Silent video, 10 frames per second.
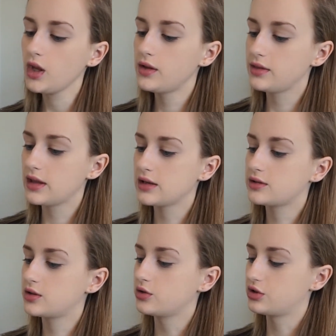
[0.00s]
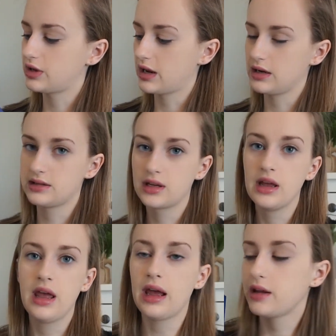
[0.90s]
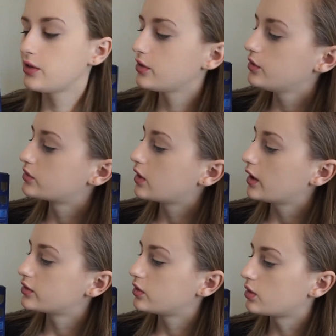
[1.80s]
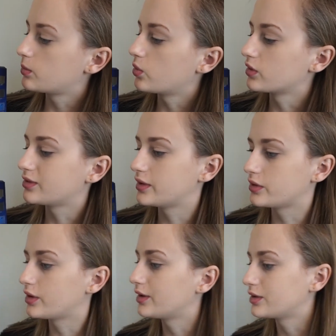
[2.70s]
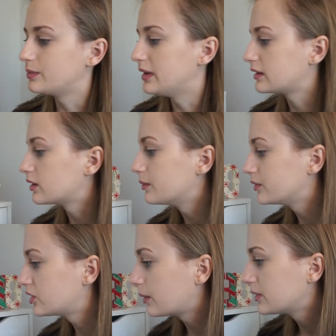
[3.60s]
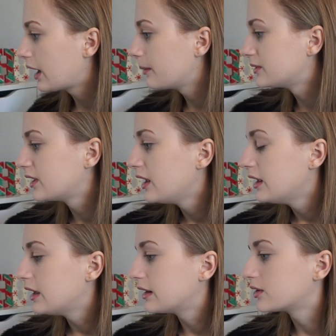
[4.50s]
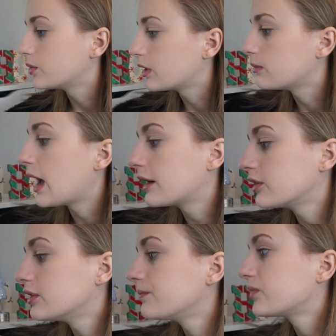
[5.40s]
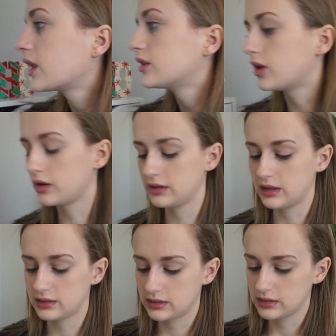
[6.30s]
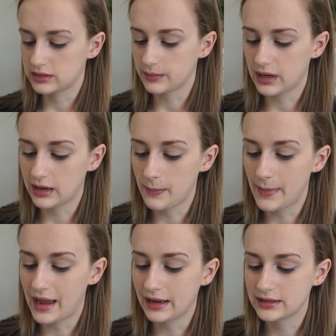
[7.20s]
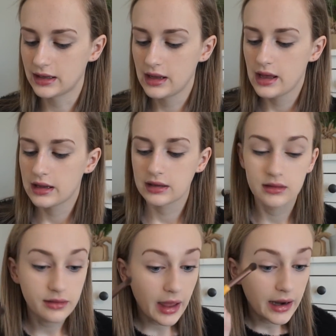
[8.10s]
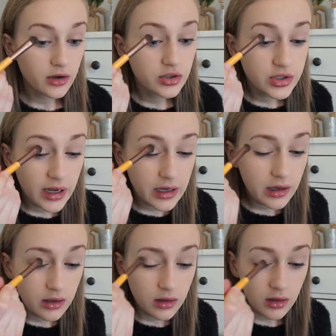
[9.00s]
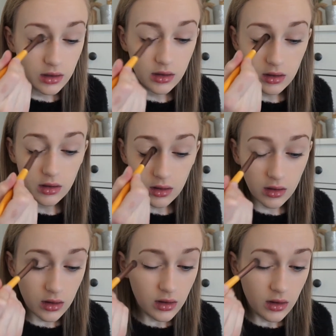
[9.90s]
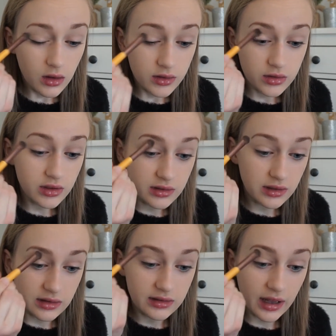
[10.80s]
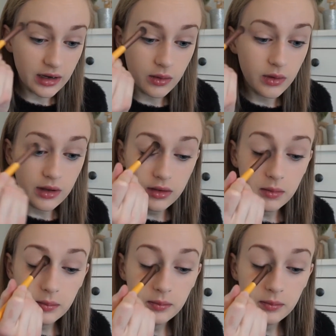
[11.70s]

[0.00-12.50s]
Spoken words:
these two shades. I either use custard or porcelain, or I just mix them sometimes. It doesn't really matter as long as it's some kind of matte, lighter shade, just to set it with.